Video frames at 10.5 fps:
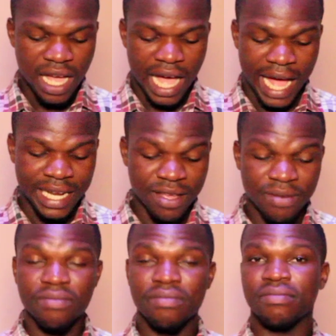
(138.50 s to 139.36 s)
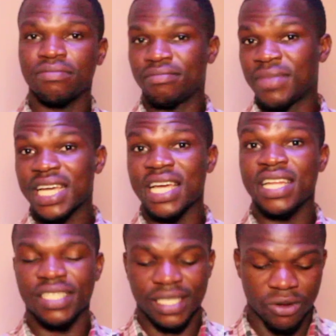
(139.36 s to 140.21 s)
I didn't make
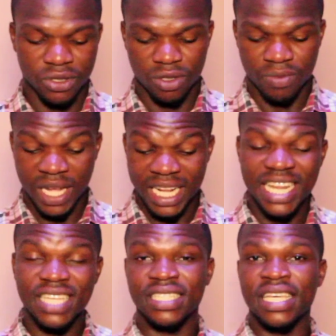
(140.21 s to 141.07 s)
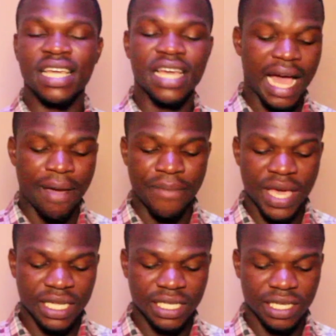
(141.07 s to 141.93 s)
any sales, but the next day I
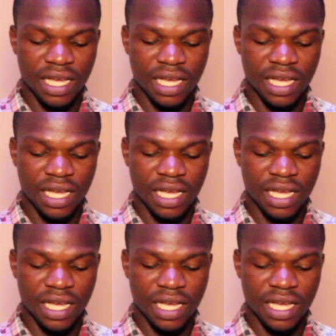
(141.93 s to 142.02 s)
made